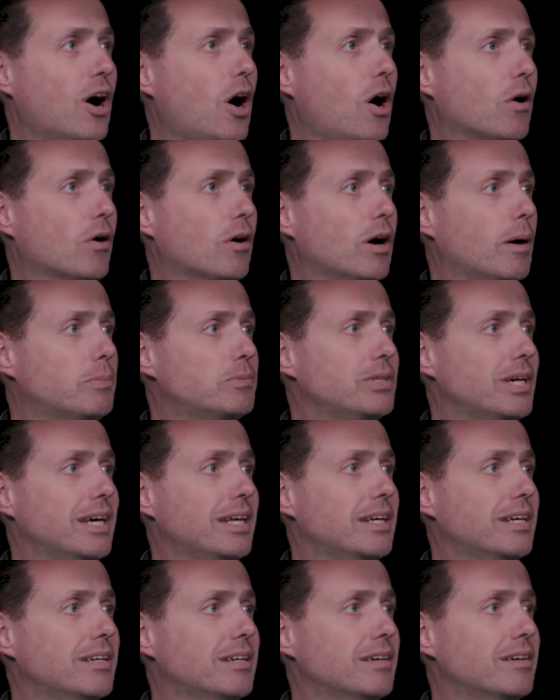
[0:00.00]
are
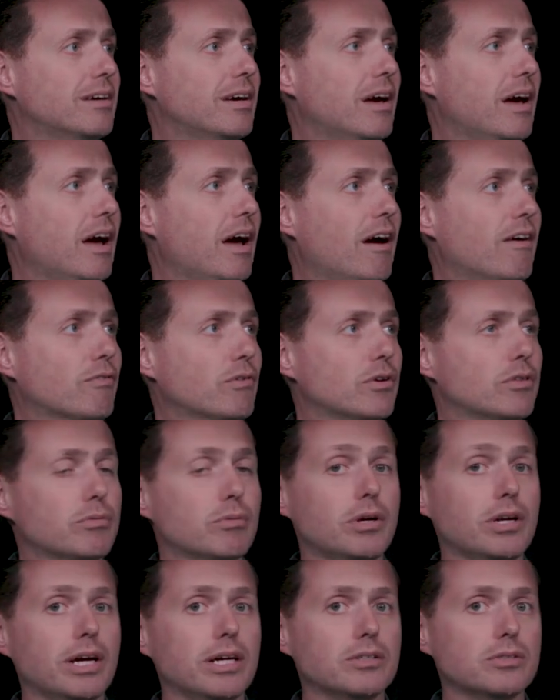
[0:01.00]
updated every
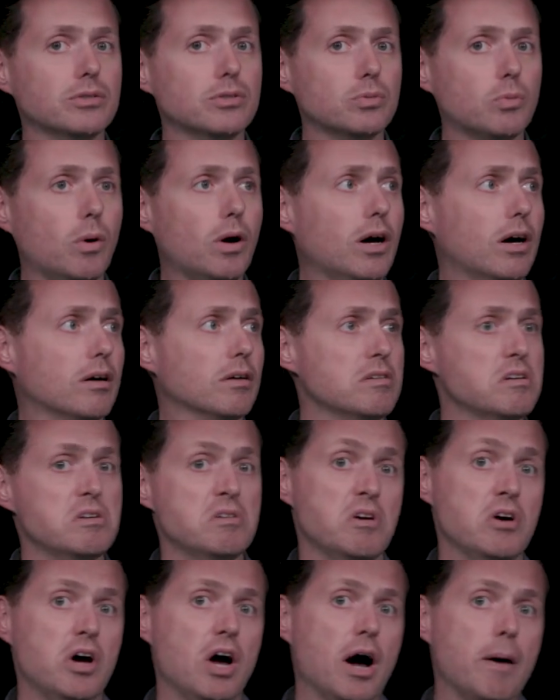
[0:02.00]
three days as well.
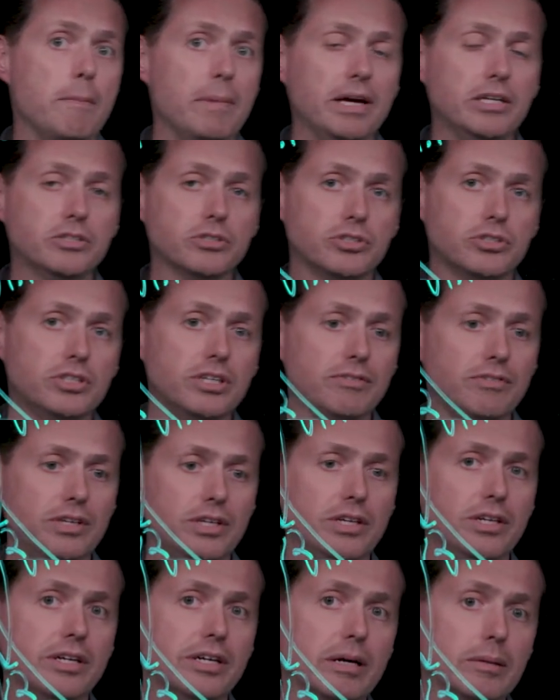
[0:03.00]
A major
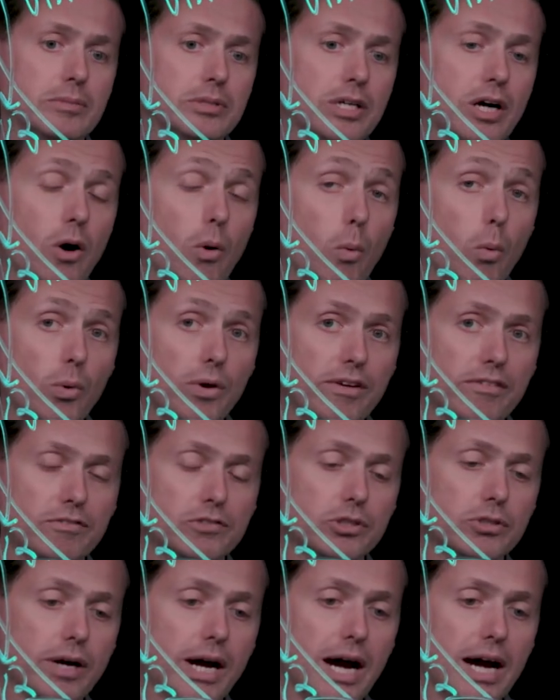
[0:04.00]
CVE comes out, we've
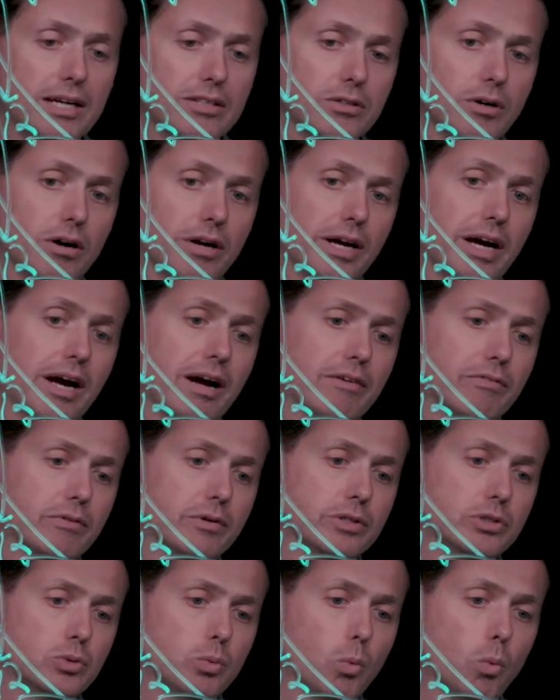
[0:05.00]
tracked on
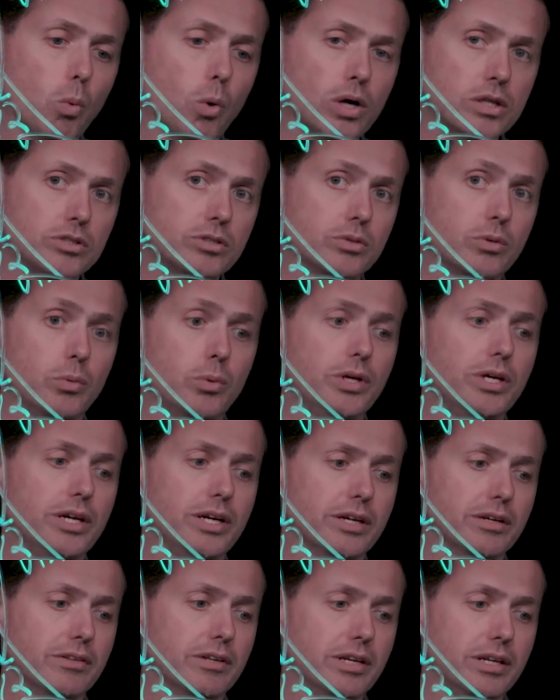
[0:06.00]
average once a
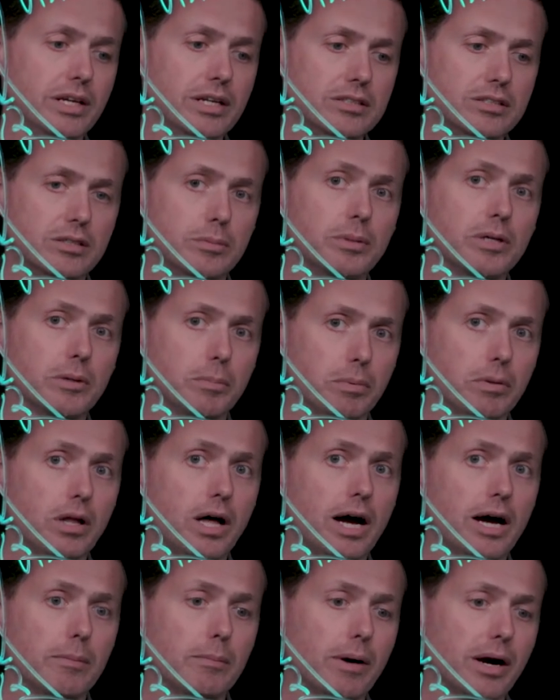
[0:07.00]
week that needs to be
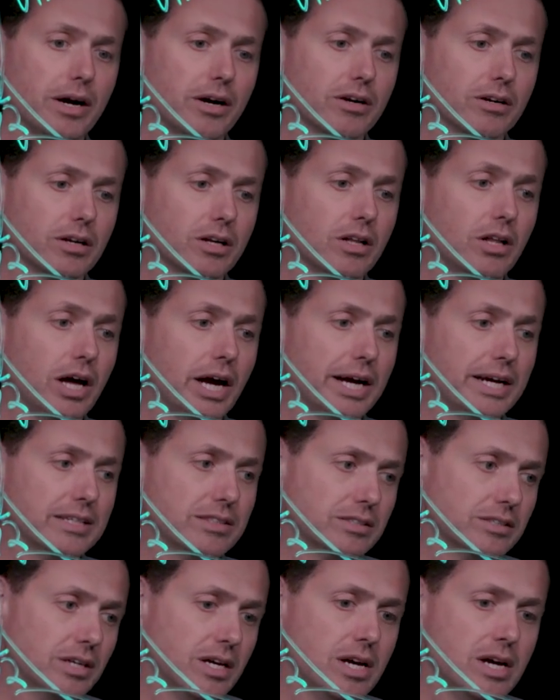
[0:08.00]
applied by our
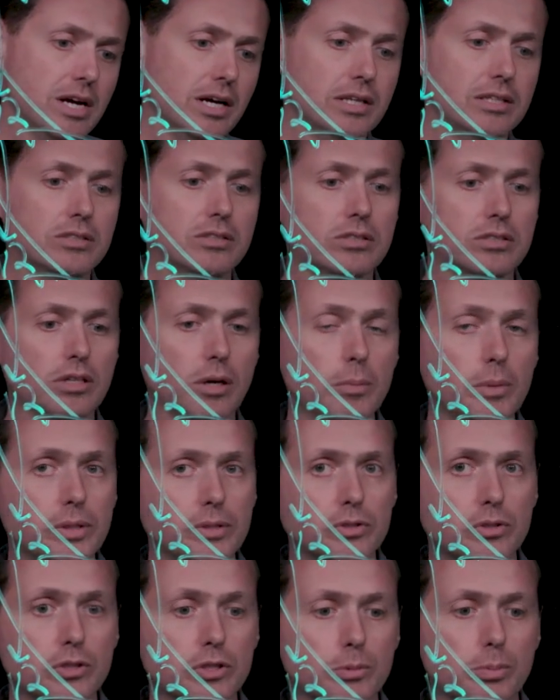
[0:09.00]
clients. Some
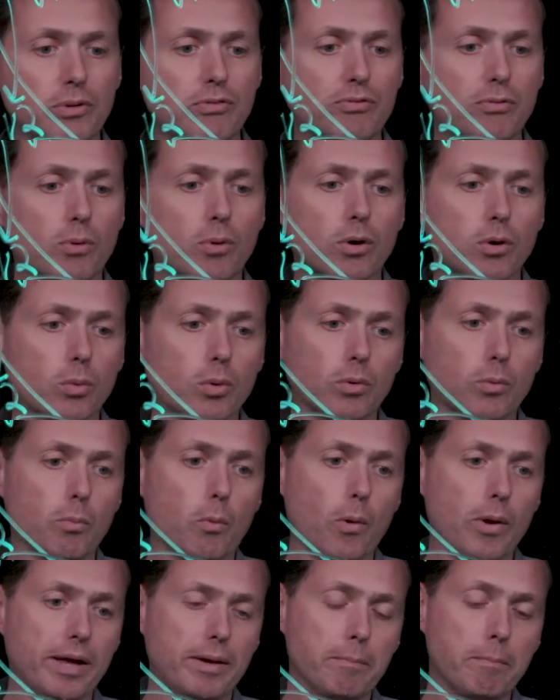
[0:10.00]
users before would
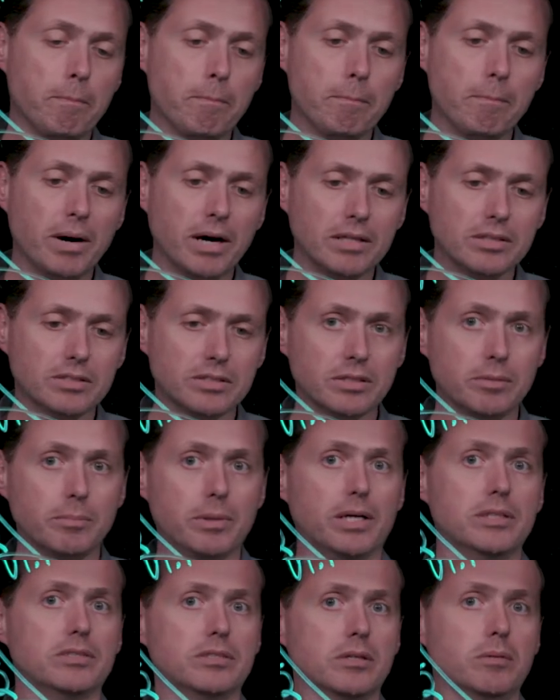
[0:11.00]
wait months and
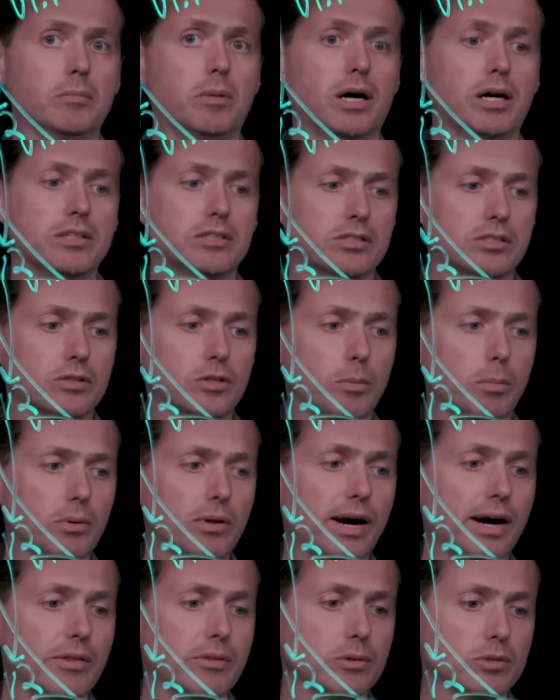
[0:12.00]
months and months to
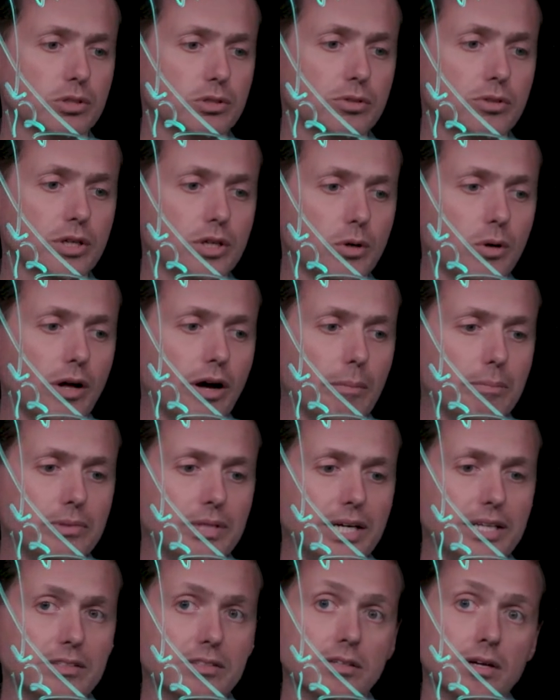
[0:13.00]
apply those critical
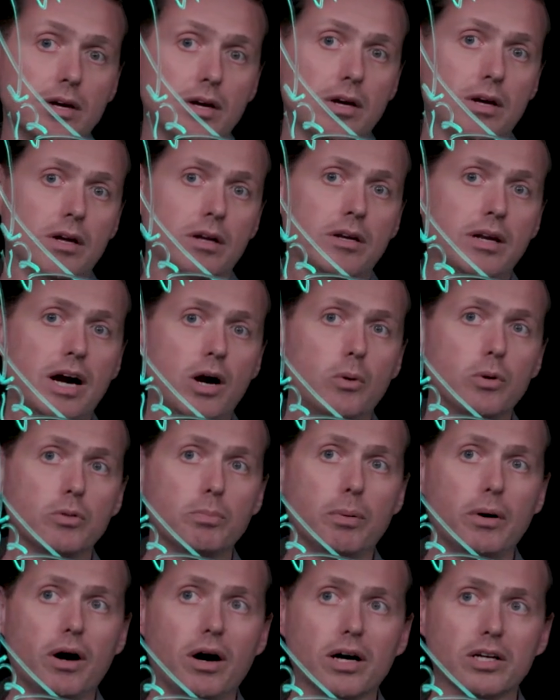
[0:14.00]
updates. Now
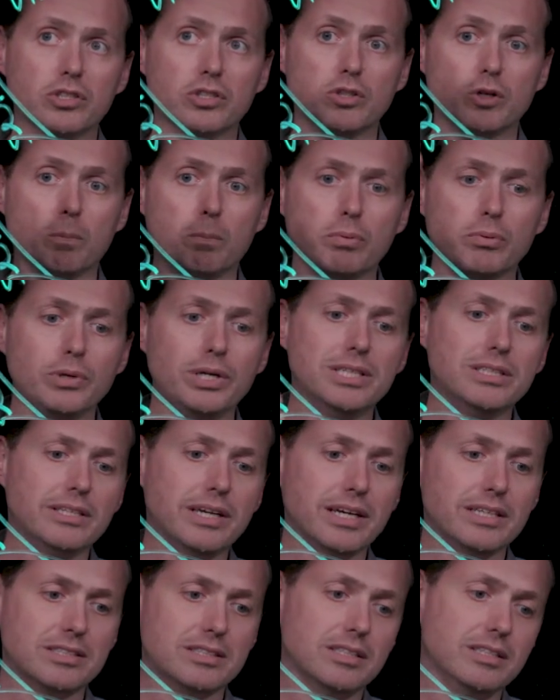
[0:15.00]
with BOSH, they're
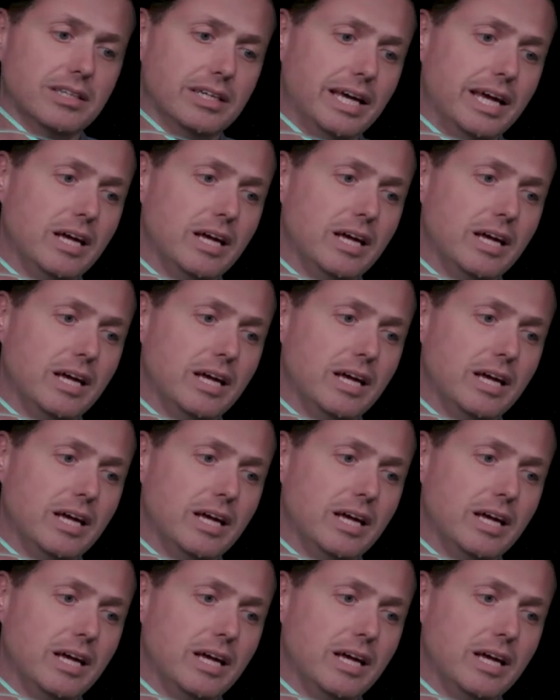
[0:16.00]
pre-tested and